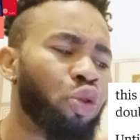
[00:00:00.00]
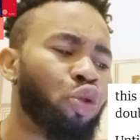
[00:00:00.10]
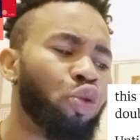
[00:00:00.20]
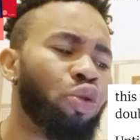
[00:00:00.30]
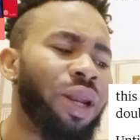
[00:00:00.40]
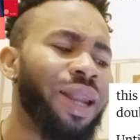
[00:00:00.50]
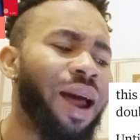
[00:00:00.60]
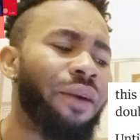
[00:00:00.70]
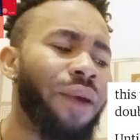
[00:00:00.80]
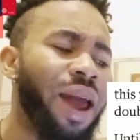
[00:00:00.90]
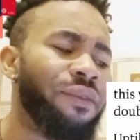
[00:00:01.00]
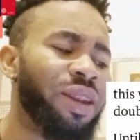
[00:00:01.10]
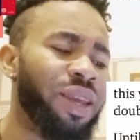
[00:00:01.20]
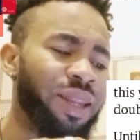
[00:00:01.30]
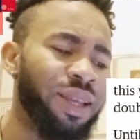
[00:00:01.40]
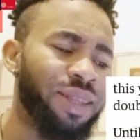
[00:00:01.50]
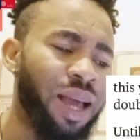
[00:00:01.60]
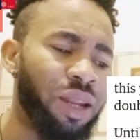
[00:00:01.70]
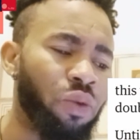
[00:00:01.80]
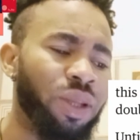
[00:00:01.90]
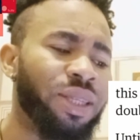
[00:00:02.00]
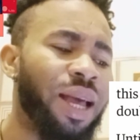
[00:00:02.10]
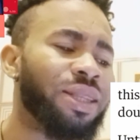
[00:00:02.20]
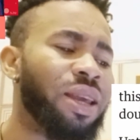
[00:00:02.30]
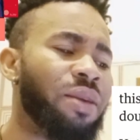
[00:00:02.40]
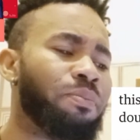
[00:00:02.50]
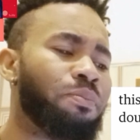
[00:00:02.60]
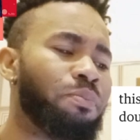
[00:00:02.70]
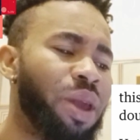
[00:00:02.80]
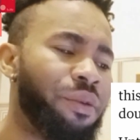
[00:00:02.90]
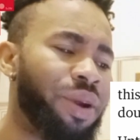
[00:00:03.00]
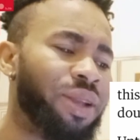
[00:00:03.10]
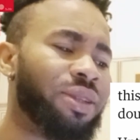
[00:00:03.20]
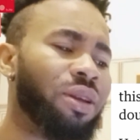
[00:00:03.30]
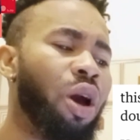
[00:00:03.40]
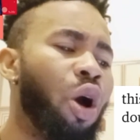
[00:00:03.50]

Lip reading: children arriving in Italy without a parent